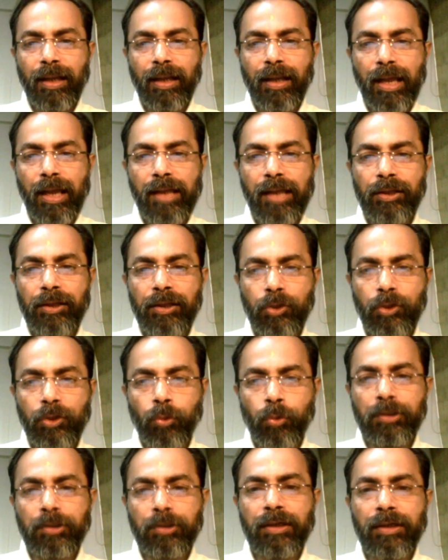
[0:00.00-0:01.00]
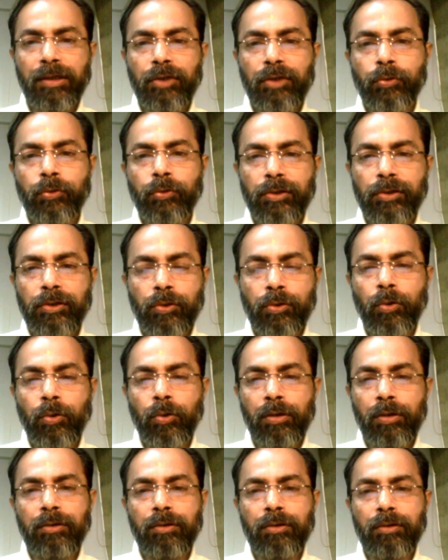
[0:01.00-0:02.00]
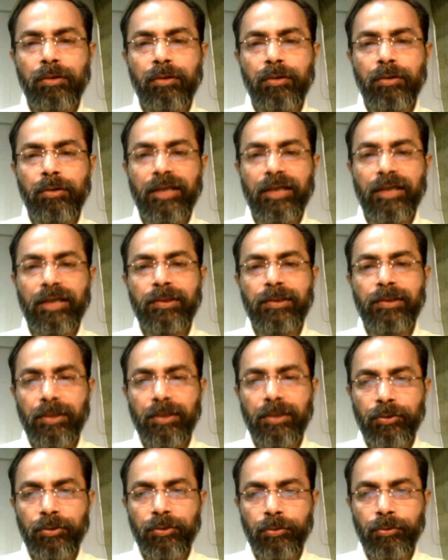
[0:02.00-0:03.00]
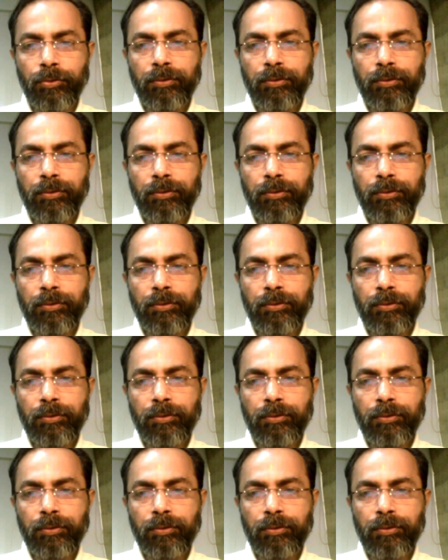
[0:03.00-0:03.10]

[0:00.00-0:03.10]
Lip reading: and the total ratio is called total expense ratio.